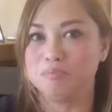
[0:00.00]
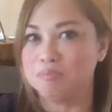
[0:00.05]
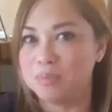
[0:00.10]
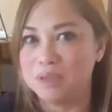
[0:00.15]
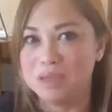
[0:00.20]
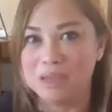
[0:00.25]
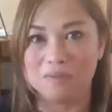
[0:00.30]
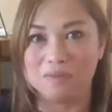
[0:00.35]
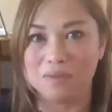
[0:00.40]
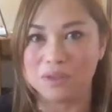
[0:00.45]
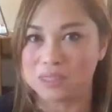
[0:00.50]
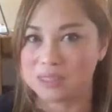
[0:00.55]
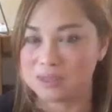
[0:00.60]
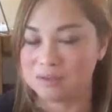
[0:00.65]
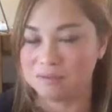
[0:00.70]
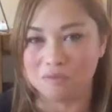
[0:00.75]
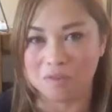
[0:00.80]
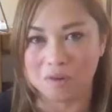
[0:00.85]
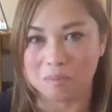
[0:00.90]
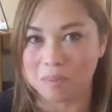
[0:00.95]
give this
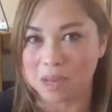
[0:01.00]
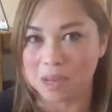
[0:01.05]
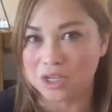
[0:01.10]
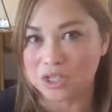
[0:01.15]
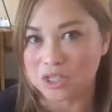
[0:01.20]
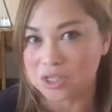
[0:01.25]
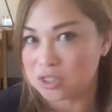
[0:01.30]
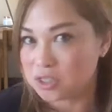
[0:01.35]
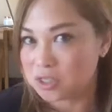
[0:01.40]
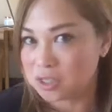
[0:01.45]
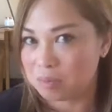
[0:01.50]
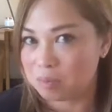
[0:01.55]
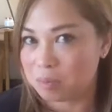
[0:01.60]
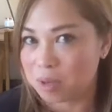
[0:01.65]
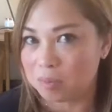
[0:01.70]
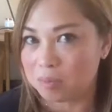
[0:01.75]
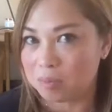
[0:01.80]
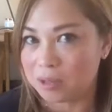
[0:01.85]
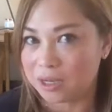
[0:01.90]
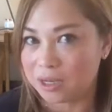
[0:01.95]
information to the
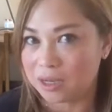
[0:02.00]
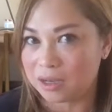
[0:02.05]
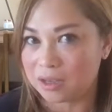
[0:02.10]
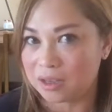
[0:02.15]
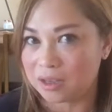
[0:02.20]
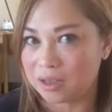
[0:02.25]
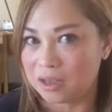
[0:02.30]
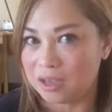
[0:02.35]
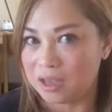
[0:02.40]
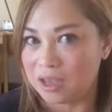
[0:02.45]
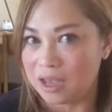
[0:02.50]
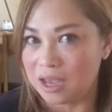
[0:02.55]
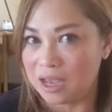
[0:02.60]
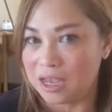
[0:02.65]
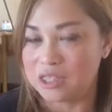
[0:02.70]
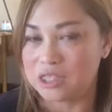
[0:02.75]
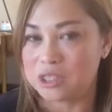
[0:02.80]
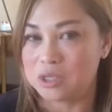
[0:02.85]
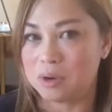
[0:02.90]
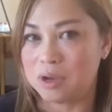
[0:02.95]
public.
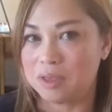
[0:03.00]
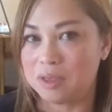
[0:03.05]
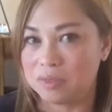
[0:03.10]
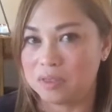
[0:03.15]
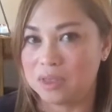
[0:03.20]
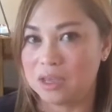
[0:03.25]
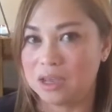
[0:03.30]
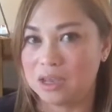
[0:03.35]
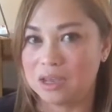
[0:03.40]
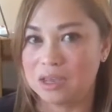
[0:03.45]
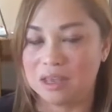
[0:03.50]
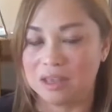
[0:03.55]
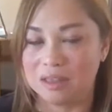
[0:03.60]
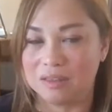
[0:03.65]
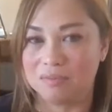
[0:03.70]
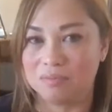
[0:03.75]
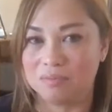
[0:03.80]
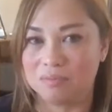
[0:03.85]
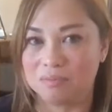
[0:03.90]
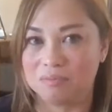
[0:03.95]
And so I think
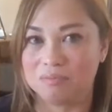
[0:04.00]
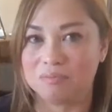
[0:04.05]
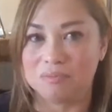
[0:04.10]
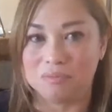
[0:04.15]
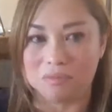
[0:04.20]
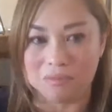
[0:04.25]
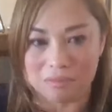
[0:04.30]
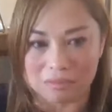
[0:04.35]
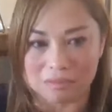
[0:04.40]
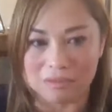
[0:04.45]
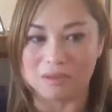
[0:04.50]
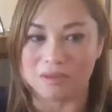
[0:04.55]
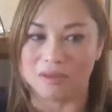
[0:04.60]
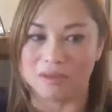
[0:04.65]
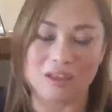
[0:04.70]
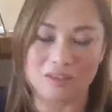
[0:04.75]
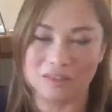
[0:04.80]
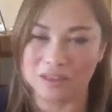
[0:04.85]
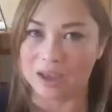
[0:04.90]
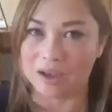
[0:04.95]

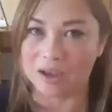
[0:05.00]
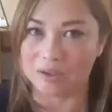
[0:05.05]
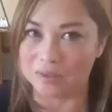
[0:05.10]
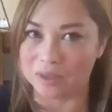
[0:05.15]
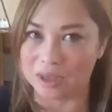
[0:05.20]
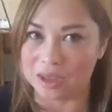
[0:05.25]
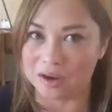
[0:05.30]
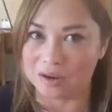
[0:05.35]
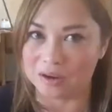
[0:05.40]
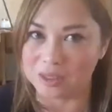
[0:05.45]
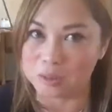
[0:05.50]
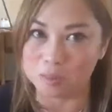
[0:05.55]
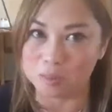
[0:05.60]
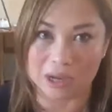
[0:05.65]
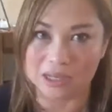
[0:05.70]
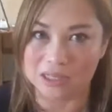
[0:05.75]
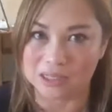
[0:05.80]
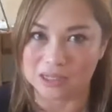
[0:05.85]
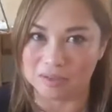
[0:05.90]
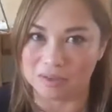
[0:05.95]
in the healthcare
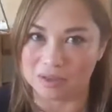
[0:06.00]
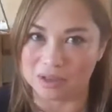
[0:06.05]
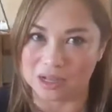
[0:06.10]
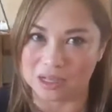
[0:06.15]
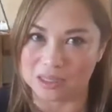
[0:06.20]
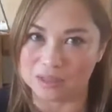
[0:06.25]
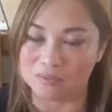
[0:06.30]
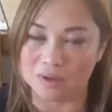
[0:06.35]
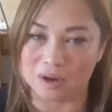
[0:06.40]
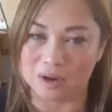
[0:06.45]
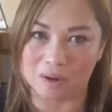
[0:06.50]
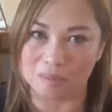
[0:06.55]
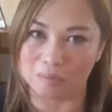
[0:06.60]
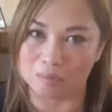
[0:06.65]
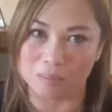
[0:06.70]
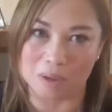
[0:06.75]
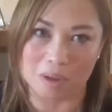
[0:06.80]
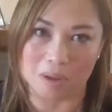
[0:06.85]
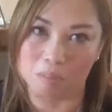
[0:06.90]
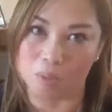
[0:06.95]
space, I think that's very
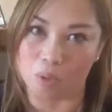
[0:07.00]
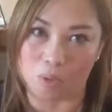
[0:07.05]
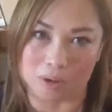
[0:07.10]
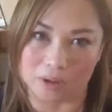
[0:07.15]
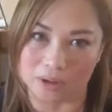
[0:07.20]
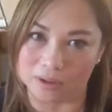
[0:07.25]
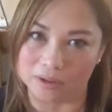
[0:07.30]
important.